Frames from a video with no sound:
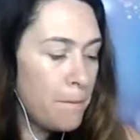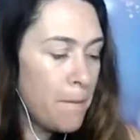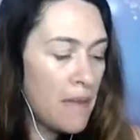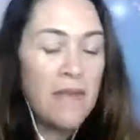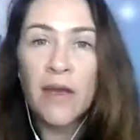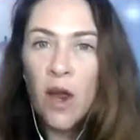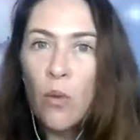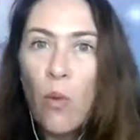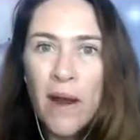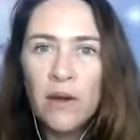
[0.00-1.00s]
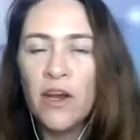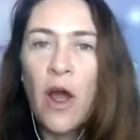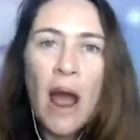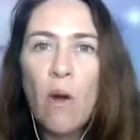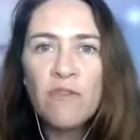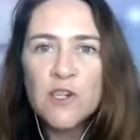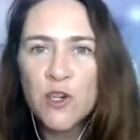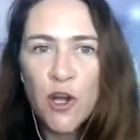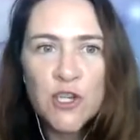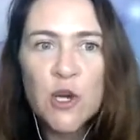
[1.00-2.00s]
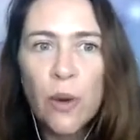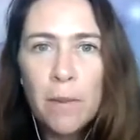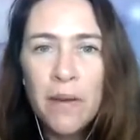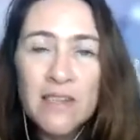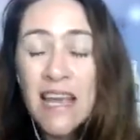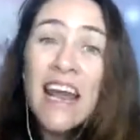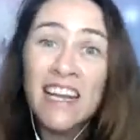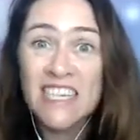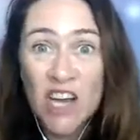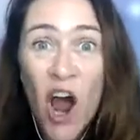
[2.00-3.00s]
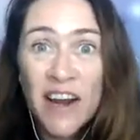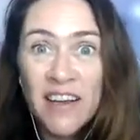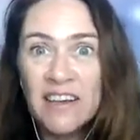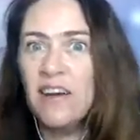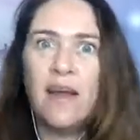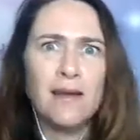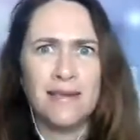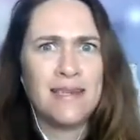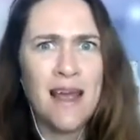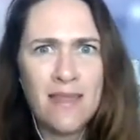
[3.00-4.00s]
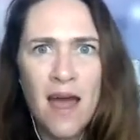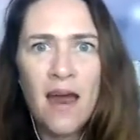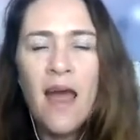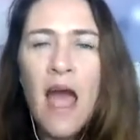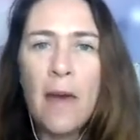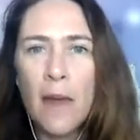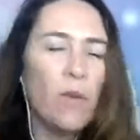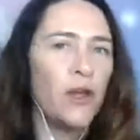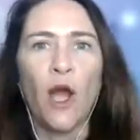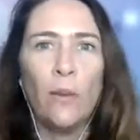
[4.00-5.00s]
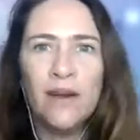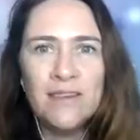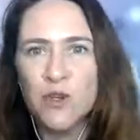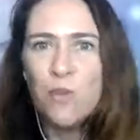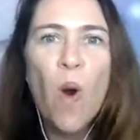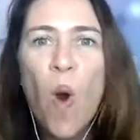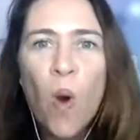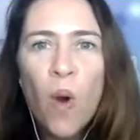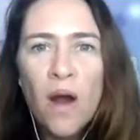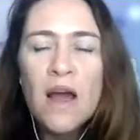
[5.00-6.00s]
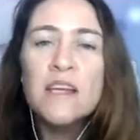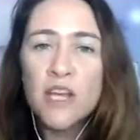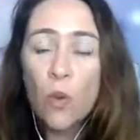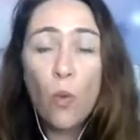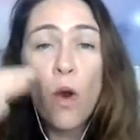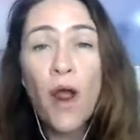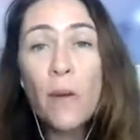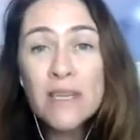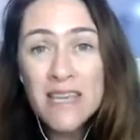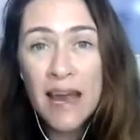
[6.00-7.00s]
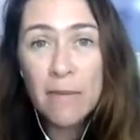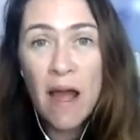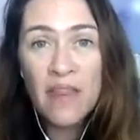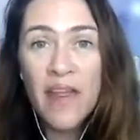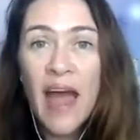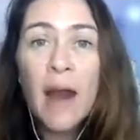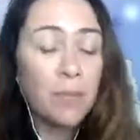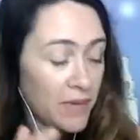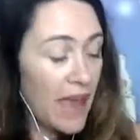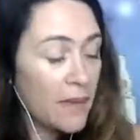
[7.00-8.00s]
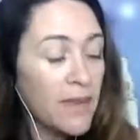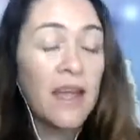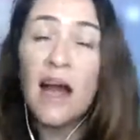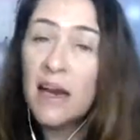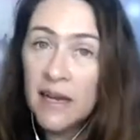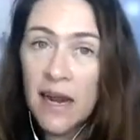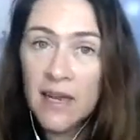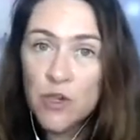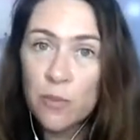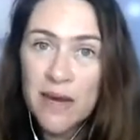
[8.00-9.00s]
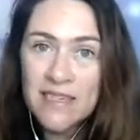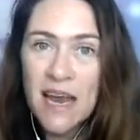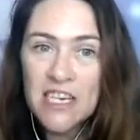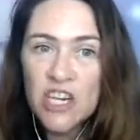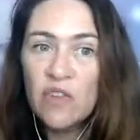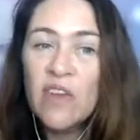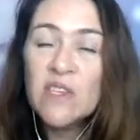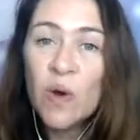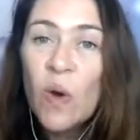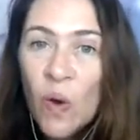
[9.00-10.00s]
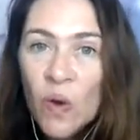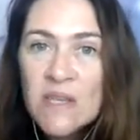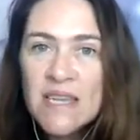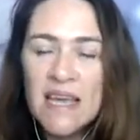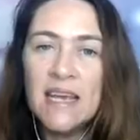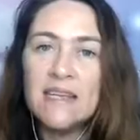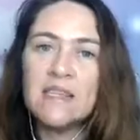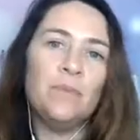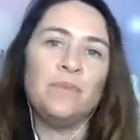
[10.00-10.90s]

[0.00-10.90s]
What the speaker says: And then they go, well, when, you know, how often should I do it? Because they get excited, and I understand that, and they want to go in and do more. So what I would say about that and the guardian angel meditation of this course is,